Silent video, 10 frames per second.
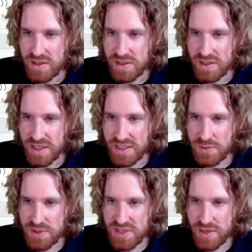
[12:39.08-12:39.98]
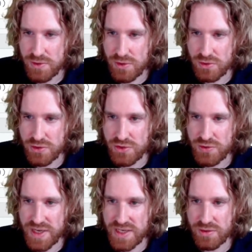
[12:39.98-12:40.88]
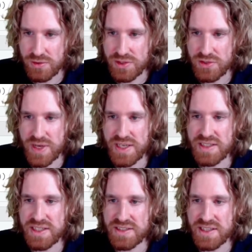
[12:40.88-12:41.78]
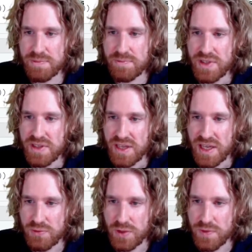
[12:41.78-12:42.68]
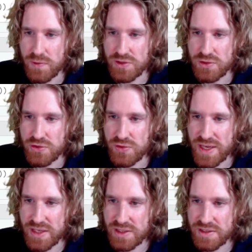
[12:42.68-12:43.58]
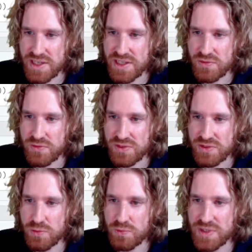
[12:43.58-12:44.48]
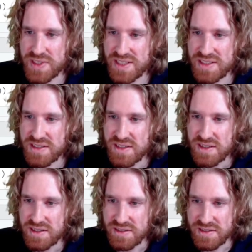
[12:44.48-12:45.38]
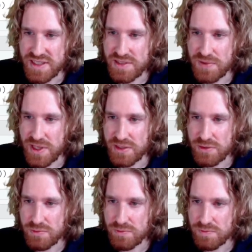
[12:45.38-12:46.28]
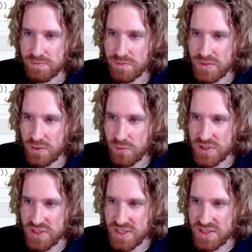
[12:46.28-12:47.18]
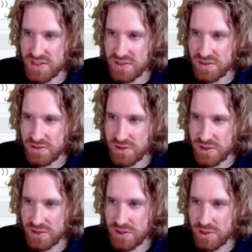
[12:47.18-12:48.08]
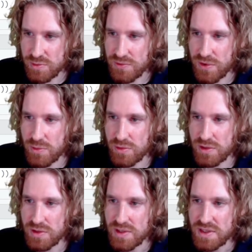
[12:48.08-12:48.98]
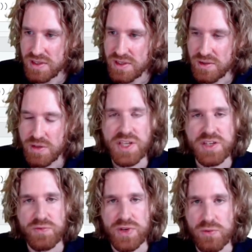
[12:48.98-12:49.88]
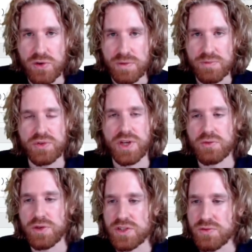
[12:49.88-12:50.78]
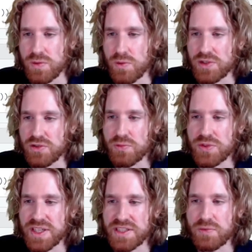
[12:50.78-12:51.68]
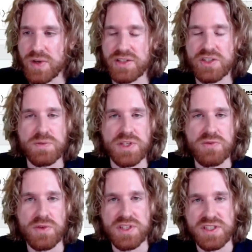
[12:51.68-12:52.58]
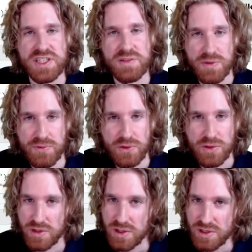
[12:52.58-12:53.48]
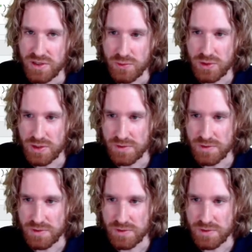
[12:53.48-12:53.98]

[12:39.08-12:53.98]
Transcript: And here we say we're going to train on the training DTM, and what we want to train on is to predict this value, which is the document variable is pre-war. So in other words, we want to predict whether the speech was indeed before the war.